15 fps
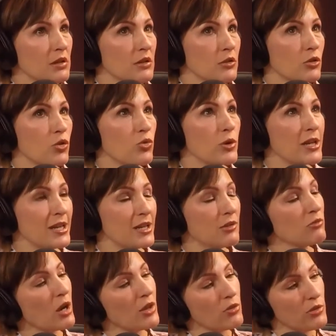green
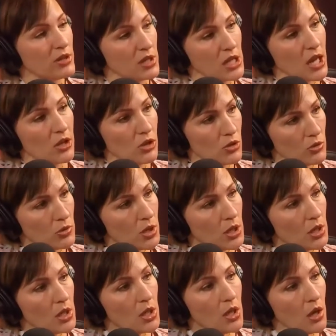rather than yellow.
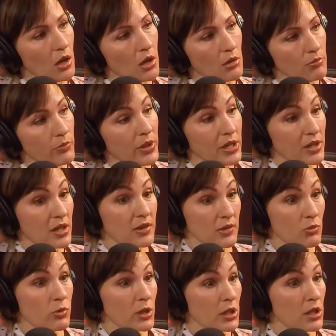But it is a
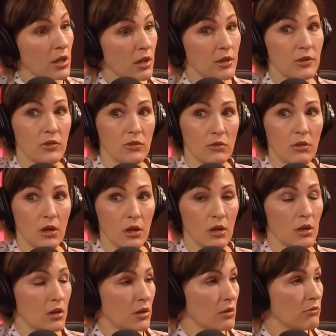really nice,
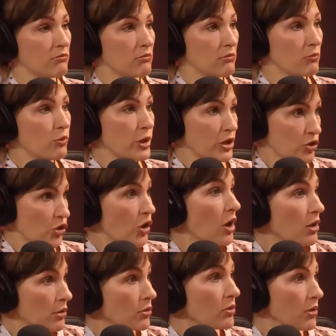rich
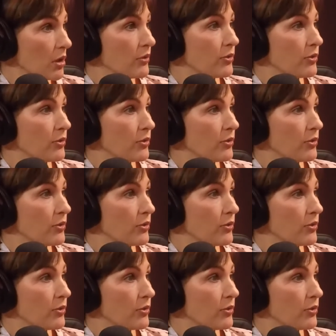color of